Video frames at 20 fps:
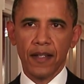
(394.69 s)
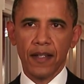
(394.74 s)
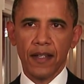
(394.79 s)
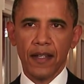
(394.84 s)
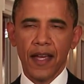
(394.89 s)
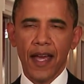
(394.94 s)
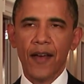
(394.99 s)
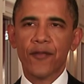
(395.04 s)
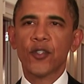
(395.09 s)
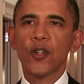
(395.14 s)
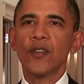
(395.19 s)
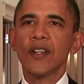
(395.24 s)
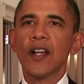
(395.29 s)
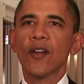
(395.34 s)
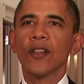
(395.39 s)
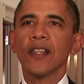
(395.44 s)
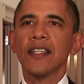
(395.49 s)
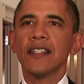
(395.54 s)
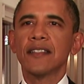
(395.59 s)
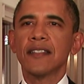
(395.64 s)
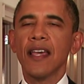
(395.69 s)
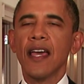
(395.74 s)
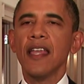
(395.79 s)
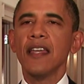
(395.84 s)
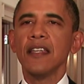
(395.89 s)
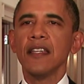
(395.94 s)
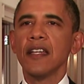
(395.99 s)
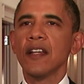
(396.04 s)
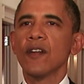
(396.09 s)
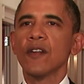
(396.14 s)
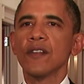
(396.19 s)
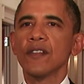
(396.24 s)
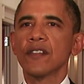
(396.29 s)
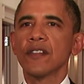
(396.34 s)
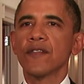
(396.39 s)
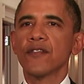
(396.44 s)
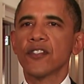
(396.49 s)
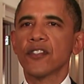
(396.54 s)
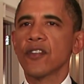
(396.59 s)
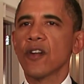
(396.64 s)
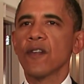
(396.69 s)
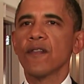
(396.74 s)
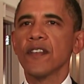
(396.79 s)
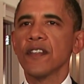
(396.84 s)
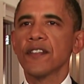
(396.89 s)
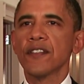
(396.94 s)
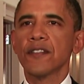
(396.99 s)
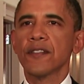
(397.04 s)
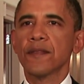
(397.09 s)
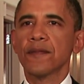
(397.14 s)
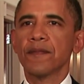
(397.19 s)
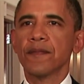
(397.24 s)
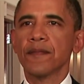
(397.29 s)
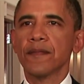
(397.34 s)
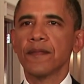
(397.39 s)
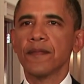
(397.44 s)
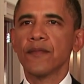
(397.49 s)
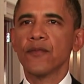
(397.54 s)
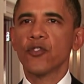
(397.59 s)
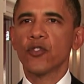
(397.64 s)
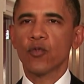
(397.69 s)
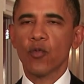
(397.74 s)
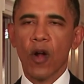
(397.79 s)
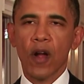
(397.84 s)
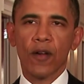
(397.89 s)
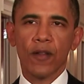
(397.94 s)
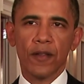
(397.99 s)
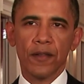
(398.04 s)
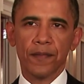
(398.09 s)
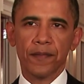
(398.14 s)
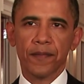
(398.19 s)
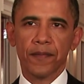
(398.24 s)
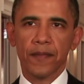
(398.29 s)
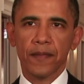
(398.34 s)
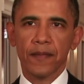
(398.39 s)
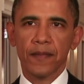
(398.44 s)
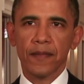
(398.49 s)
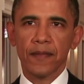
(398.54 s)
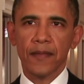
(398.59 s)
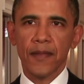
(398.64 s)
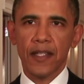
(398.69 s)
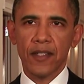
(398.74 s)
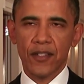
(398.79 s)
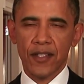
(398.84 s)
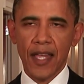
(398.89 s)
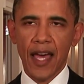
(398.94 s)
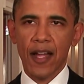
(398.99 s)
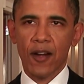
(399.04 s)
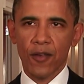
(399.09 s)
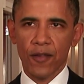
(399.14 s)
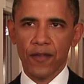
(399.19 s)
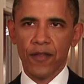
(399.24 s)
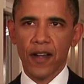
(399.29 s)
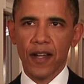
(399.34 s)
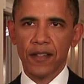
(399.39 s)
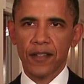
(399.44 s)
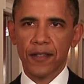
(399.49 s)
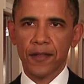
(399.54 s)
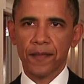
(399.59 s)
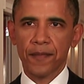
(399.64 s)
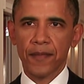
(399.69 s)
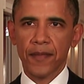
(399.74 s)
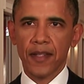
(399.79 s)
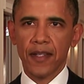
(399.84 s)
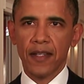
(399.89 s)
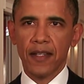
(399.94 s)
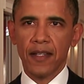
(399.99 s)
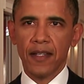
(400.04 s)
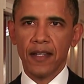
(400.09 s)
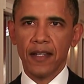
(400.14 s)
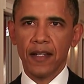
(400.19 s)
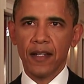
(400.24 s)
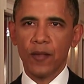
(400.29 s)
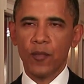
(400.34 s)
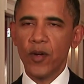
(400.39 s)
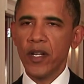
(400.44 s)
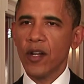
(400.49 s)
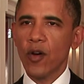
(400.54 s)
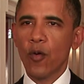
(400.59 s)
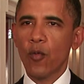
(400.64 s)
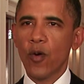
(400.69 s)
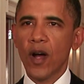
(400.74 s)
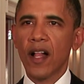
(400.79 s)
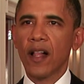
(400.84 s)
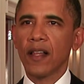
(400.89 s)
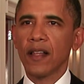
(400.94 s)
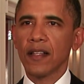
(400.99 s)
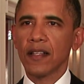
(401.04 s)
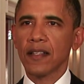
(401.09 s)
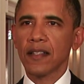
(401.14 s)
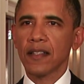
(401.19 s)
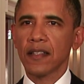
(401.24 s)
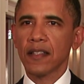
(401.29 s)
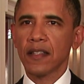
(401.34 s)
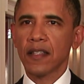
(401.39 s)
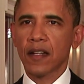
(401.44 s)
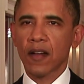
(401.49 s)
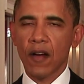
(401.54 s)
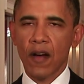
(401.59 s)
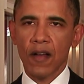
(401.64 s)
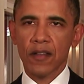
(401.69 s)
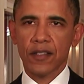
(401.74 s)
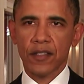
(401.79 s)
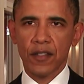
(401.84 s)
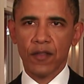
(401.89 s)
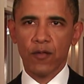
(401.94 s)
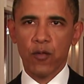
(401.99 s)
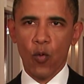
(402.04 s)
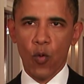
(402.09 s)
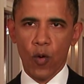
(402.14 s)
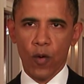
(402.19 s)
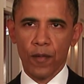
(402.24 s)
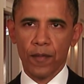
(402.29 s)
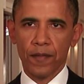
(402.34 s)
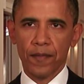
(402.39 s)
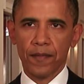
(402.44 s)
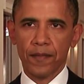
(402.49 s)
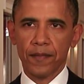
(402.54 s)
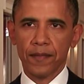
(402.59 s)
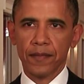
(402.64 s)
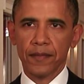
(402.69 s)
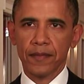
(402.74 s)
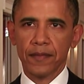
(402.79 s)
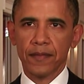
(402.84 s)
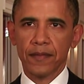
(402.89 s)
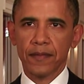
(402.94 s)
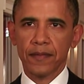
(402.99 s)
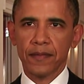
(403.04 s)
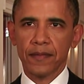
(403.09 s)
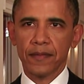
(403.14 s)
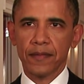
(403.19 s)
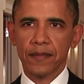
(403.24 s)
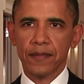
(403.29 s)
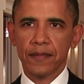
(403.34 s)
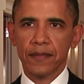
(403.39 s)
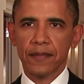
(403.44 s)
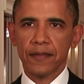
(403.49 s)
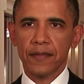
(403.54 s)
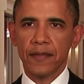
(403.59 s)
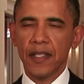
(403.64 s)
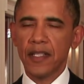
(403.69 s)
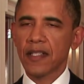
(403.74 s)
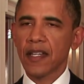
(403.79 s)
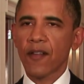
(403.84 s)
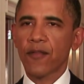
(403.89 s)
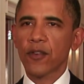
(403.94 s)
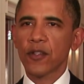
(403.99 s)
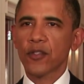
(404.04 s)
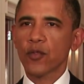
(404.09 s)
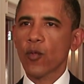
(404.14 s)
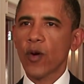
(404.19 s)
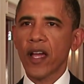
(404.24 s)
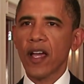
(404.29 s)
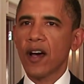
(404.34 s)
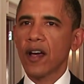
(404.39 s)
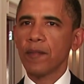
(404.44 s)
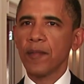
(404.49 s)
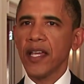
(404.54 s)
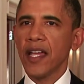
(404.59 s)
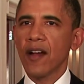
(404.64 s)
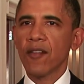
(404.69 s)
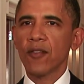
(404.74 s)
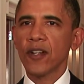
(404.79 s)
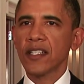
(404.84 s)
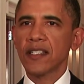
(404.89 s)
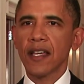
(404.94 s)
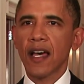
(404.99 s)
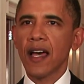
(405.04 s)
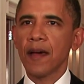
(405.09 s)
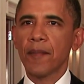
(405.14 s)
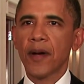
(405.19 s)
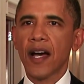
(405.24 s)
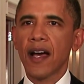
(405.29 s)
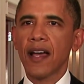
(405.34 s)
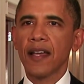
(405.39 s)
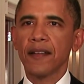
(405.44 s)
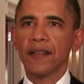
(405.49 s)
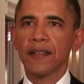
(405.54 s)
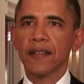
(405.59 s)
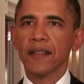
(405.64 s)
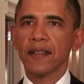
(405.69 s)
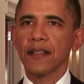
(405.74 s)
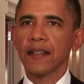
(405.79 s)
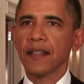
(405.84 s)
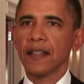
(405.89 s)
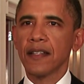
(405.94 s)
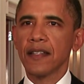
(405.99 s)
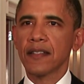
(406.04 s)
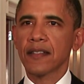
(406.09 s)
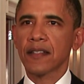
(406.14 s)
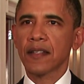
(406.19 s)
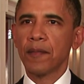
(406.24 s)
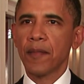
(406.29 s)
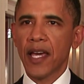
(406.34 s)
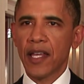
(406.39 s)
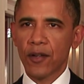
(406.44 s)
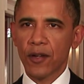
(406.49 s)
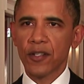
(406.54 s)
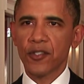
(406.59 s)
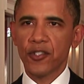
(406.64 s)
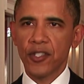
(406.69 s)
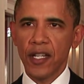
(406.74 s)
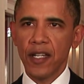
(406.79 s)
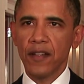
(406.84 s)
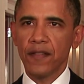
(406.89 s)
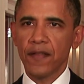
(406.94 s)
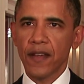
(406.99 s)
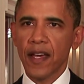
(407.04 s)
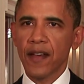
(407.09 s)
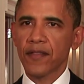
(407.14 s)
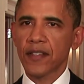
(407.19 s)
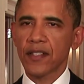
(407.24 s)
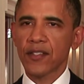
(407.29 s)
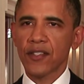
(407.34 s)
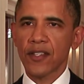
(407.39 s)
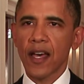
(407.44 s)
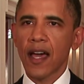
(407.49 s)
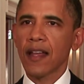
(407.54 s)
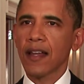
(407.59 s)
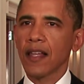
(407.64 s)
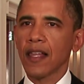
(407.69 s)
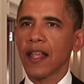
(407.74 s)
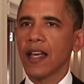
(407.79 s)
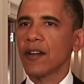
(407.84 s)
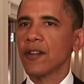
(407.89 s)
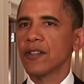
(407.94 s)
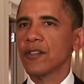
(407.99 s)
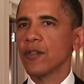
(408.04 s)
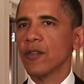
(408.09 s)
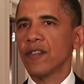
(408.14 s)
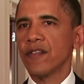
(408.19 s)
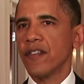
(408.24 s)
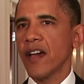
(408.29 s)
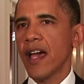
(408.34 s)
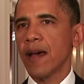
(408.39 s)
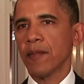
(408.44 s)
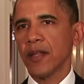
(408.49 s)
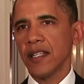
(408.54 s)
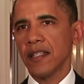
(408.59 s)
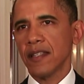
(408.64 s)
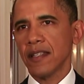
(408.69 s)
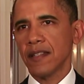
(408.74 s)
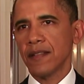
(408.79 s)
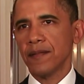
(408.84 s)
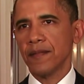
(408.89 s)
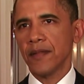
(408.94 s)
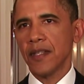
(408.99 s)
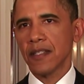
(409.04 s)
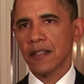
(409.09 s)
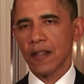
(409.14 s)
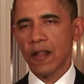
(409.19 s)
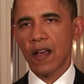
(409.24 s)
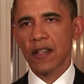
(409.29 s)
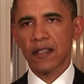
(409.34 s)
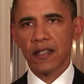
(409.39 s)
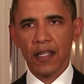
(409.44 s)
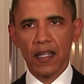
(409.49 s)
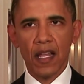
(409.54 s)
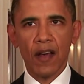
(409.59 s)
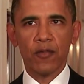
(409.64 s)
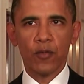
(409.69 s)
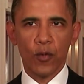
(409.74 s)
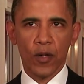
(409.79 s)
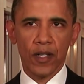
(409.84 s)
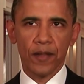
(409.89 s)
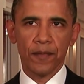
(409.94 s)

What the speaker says: After nearly 10 years of service, struggle, and sacrifice, we know well the costs of war. These efforts weigh on me every time I, as Commander-in-Chief, have to sign a letter to a family that has lost a loved one,